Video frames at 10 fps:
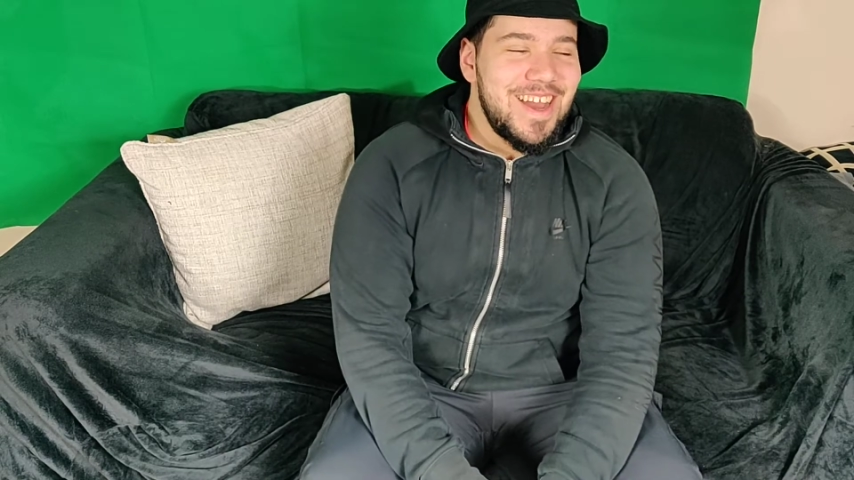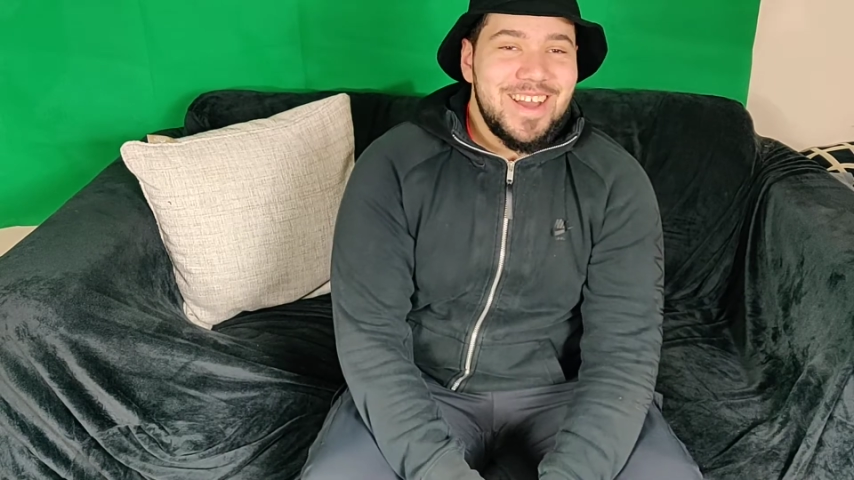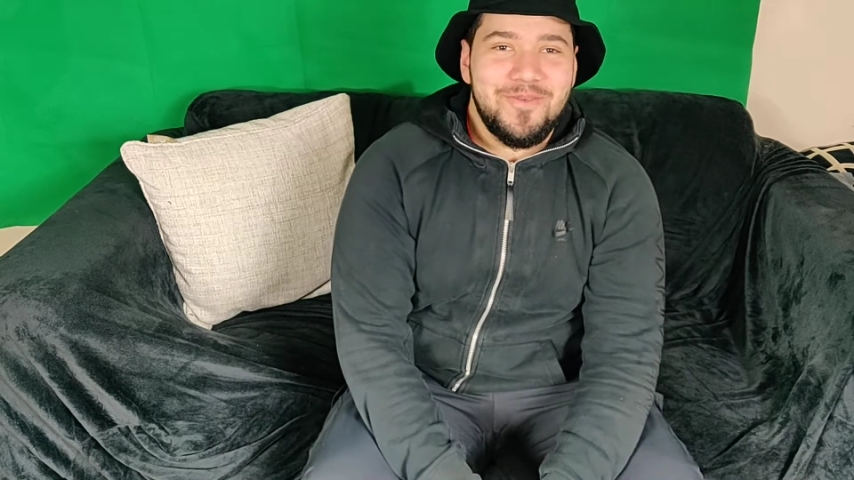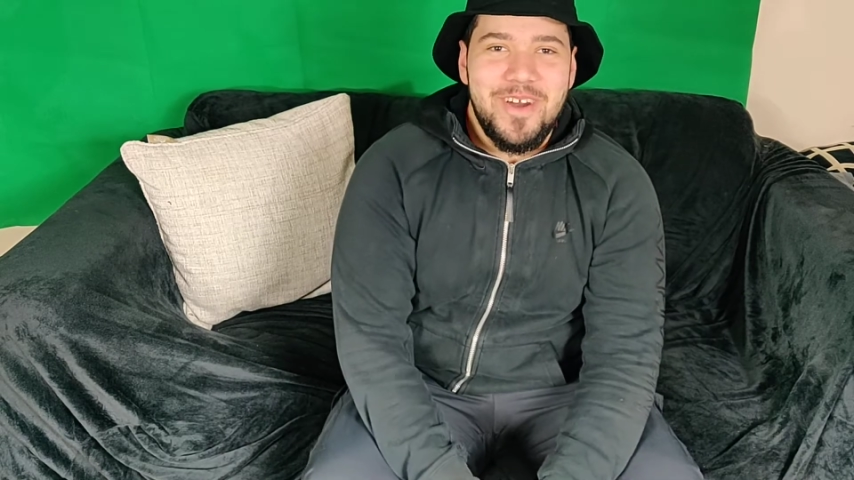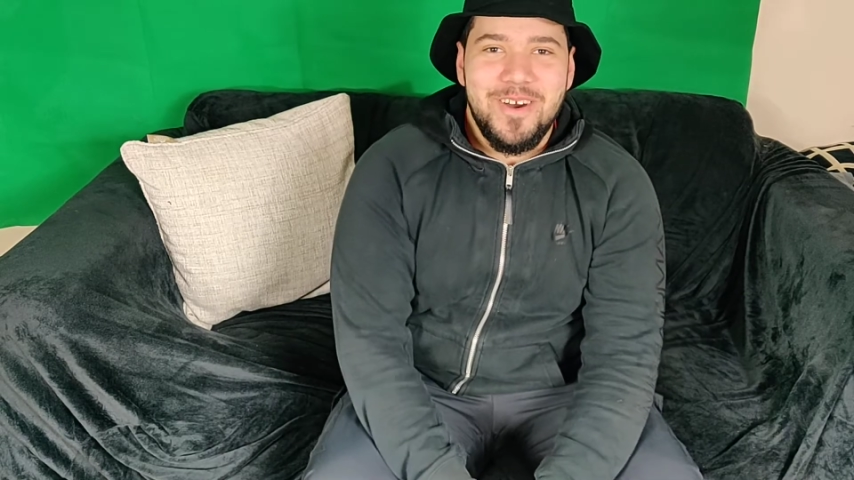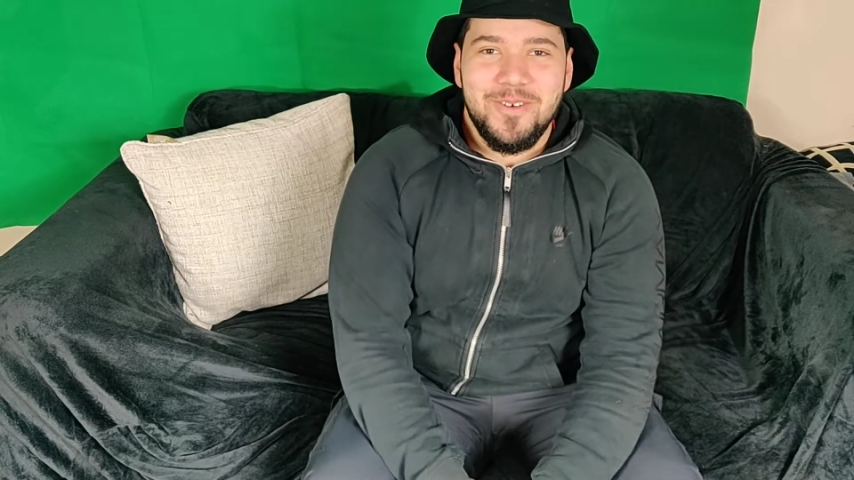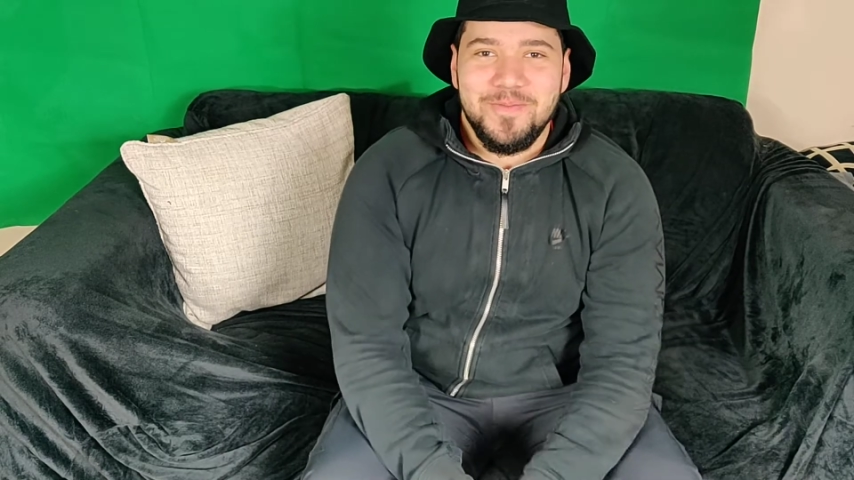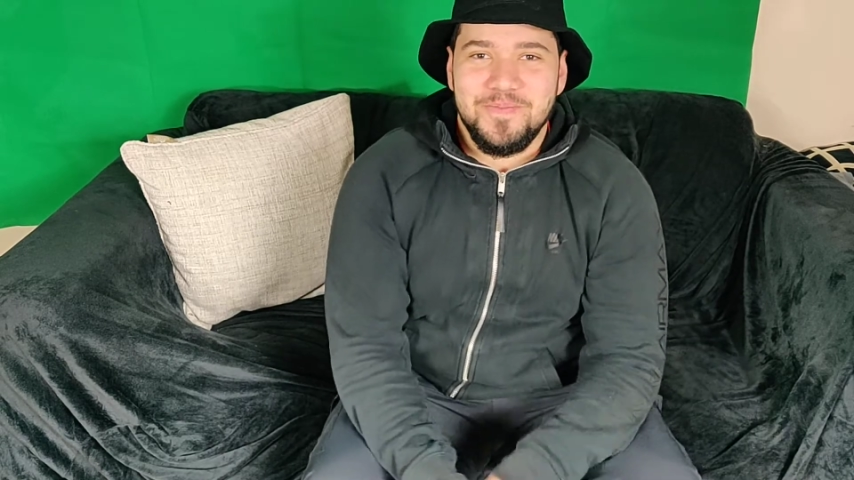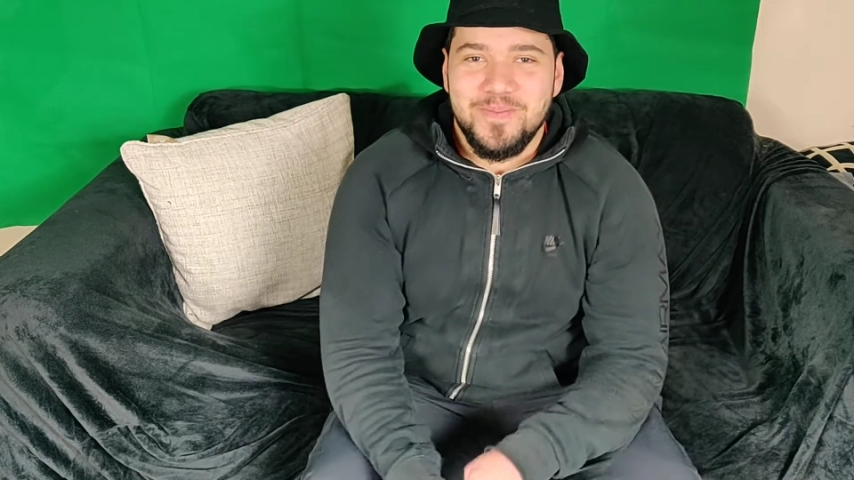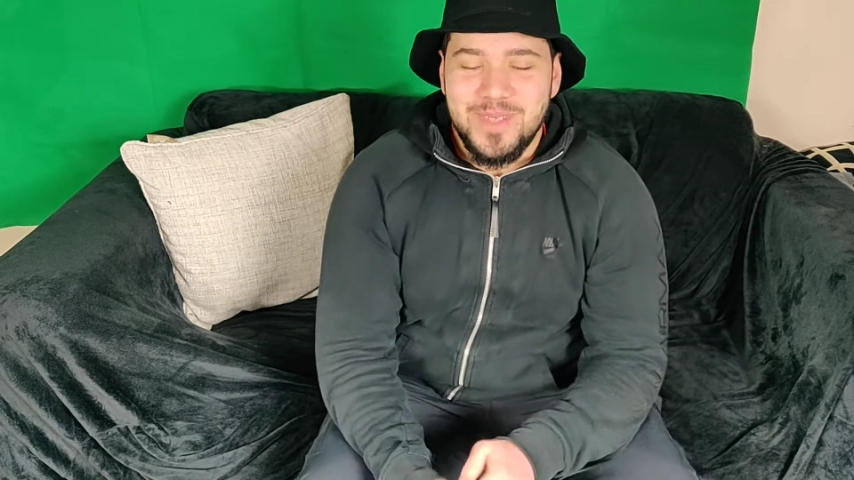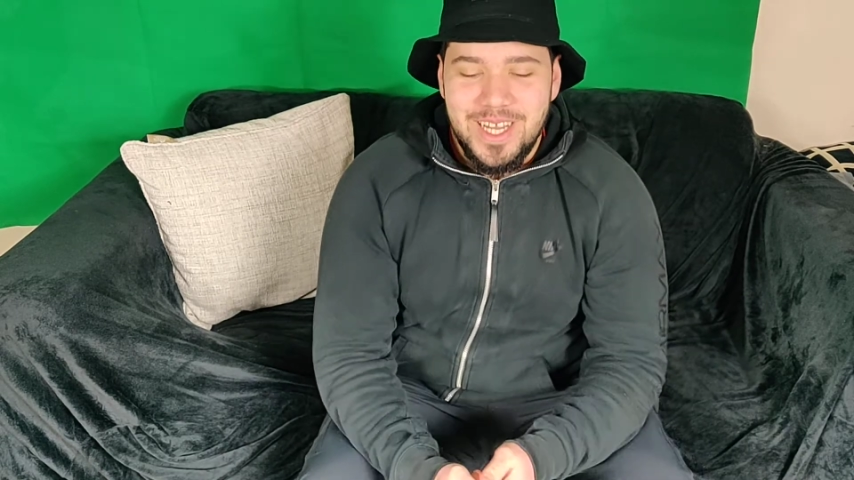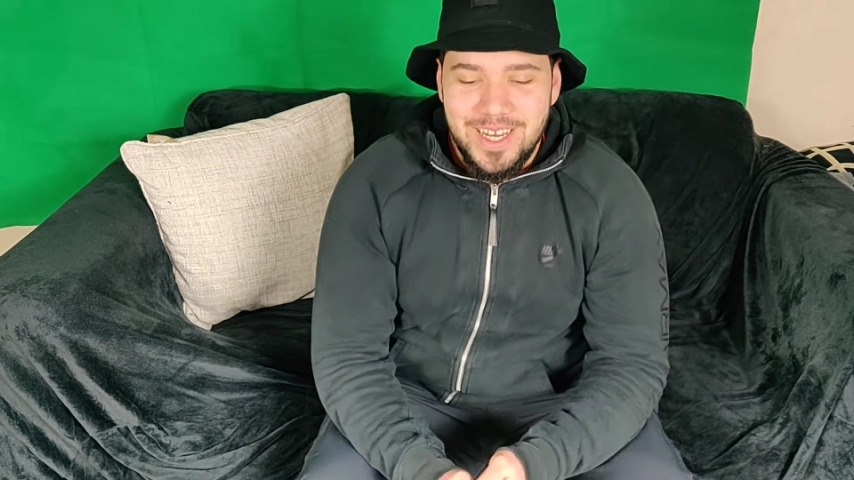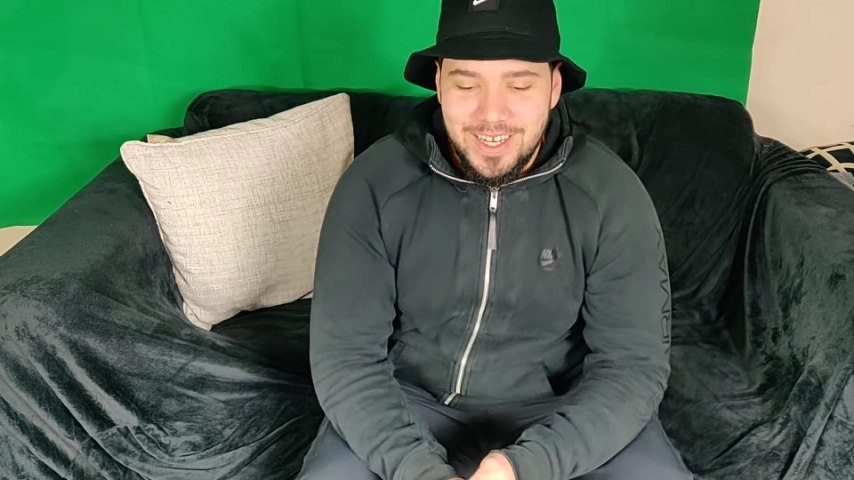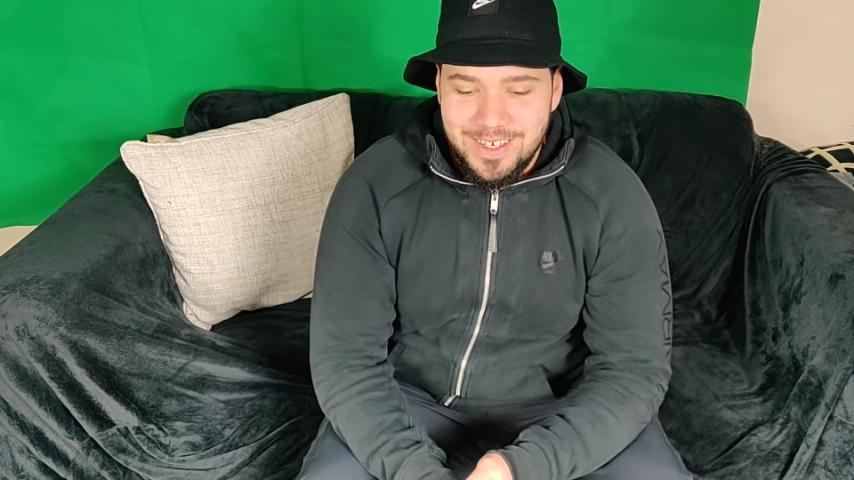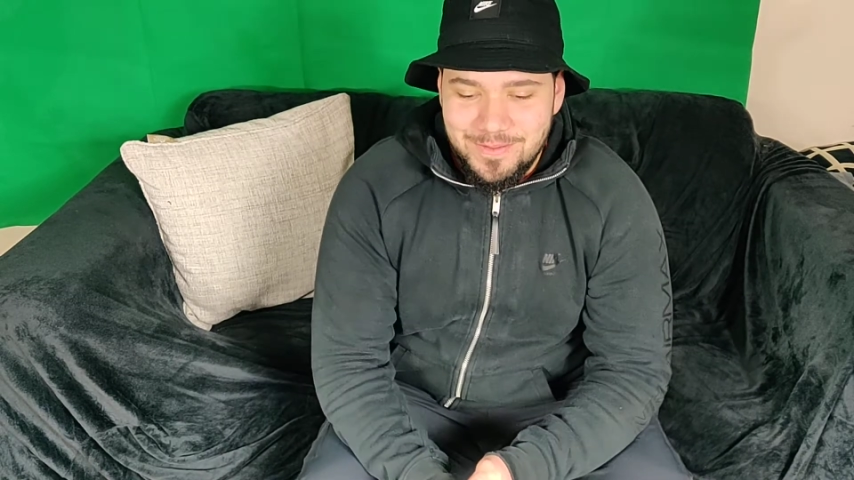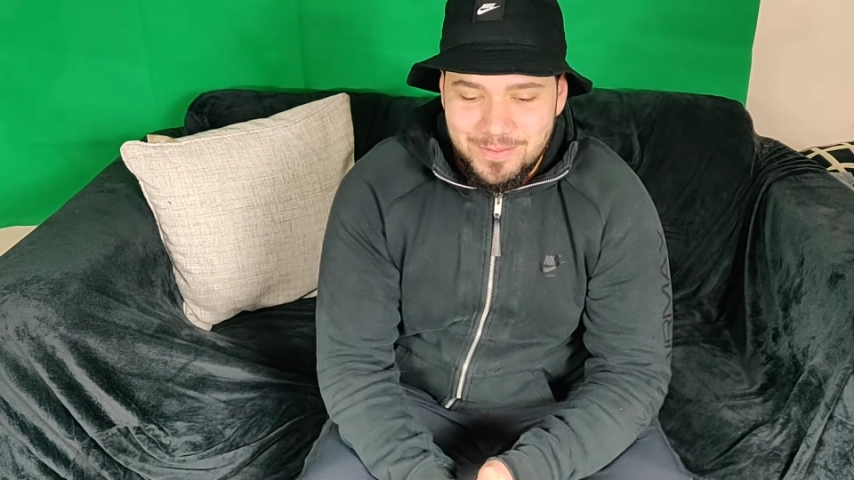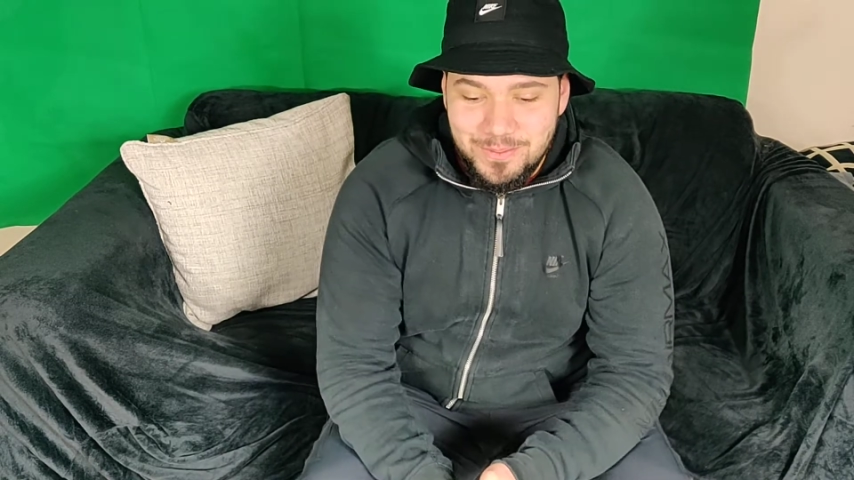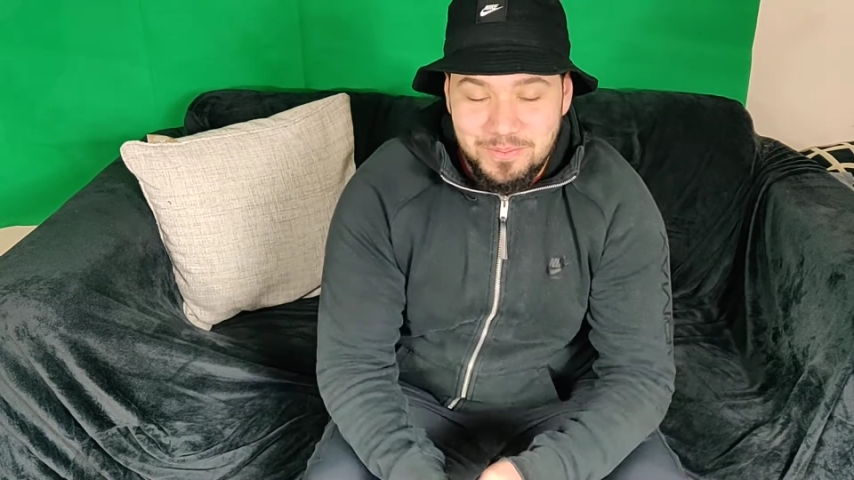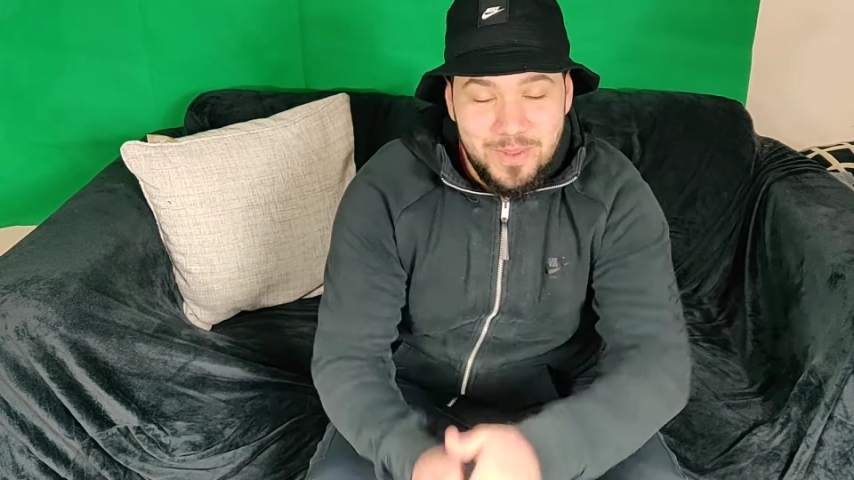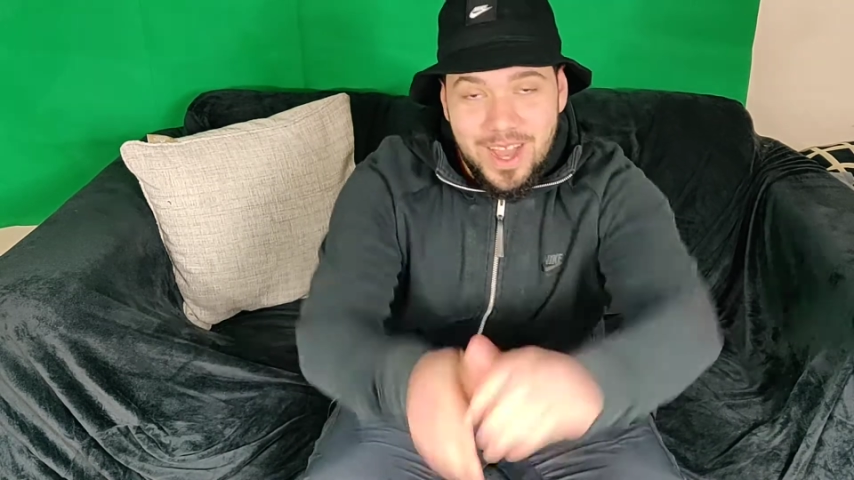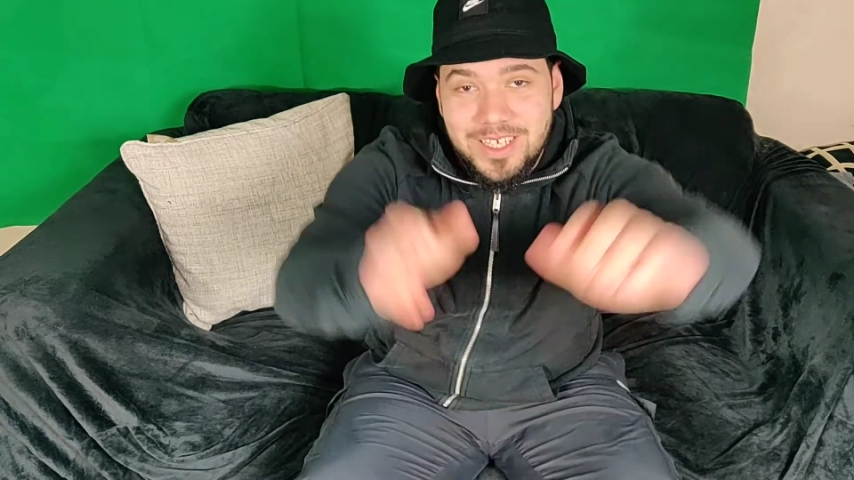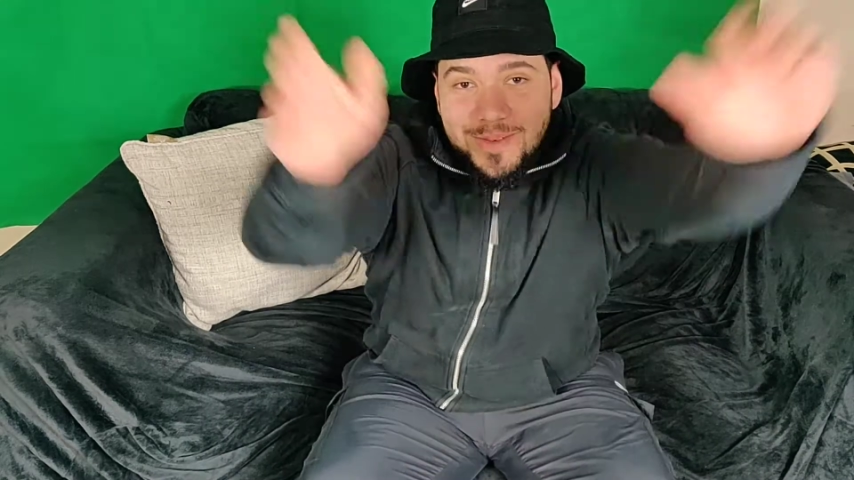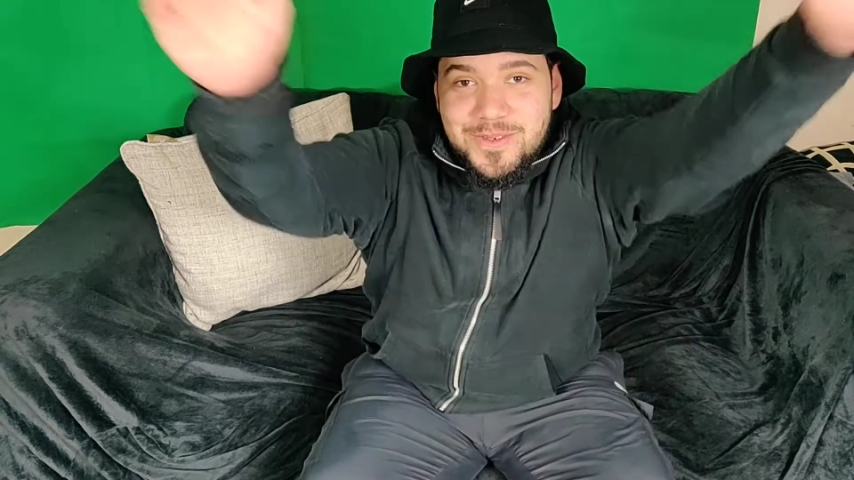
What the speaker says: And wow, actually,